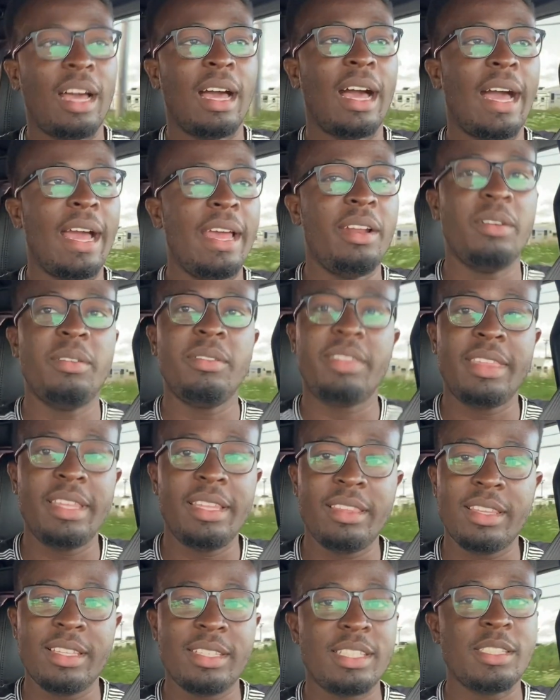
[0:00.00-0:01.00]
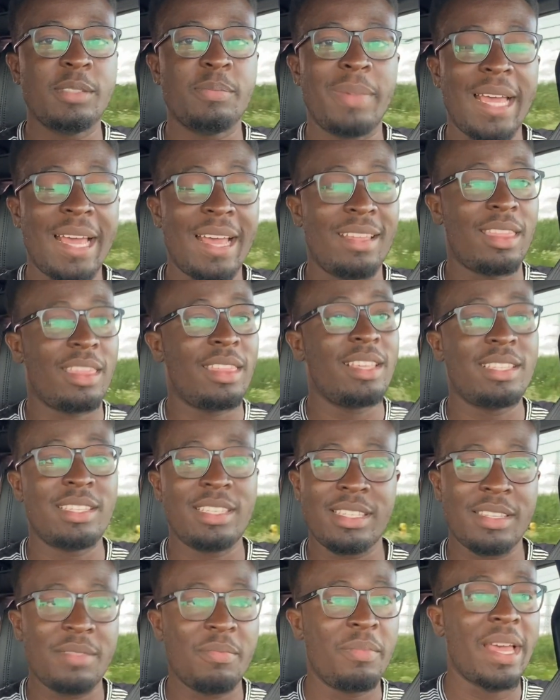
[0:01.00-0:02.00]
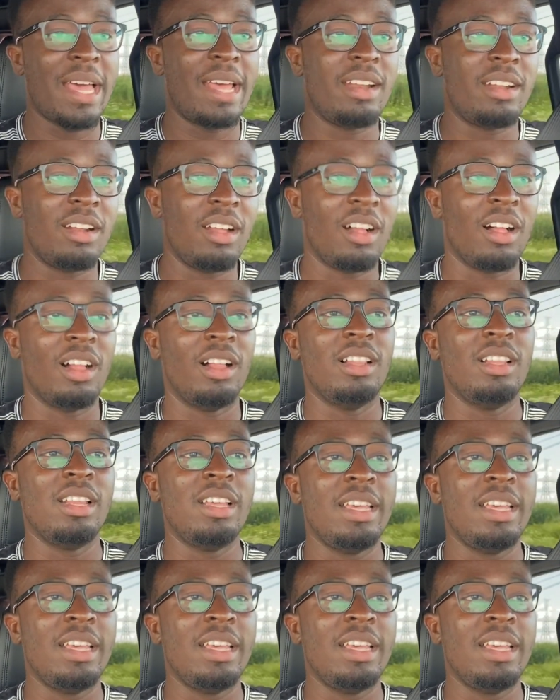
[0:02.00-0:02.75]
I don't think this is bad. This isn't bad at all.